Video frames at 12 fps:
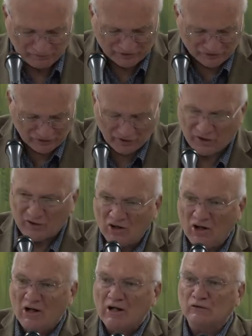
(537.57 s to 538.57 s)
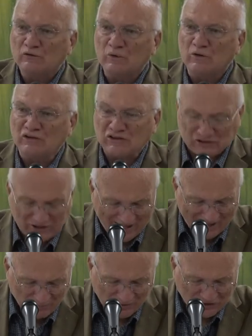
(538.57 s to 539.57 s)
to return to
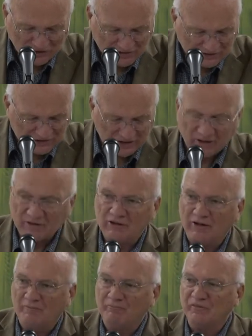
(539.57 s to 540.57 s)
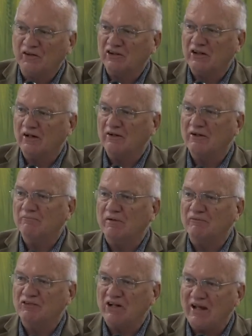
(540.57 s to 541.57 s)
establish his kingdom, the kingdom
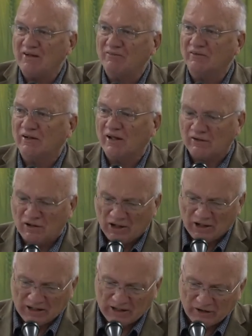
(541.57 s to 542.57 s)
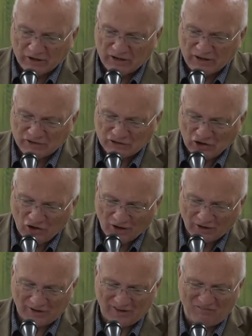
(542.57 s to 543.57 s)
of David that he is
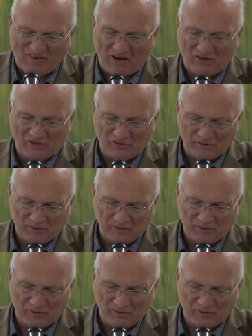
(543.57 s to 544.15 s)
talking about.